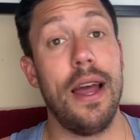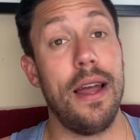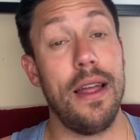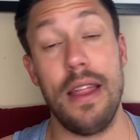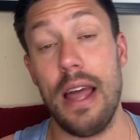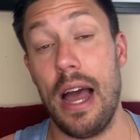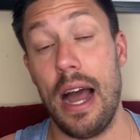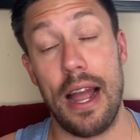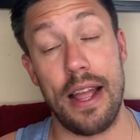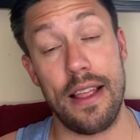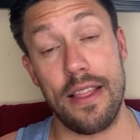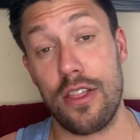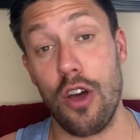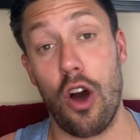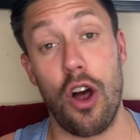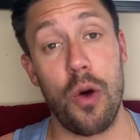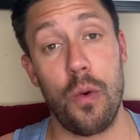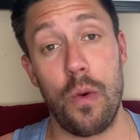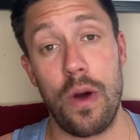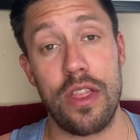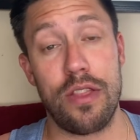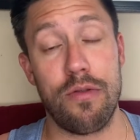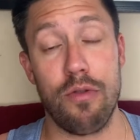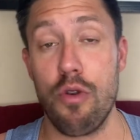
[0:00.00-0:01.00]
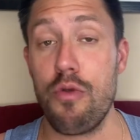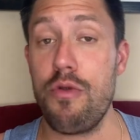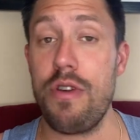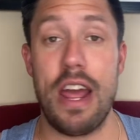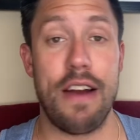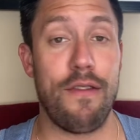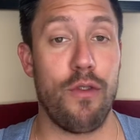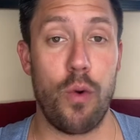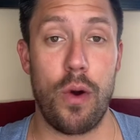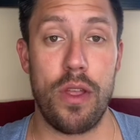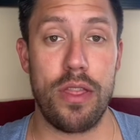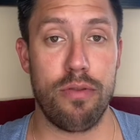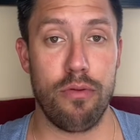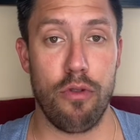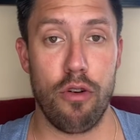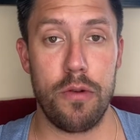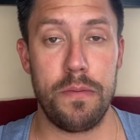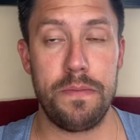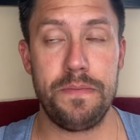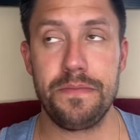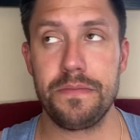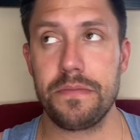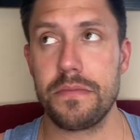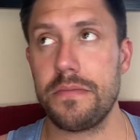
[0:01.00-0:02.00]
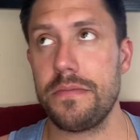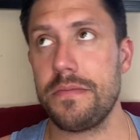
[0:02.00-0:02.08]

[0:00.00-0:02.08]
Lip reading: I thought it went through, never went through.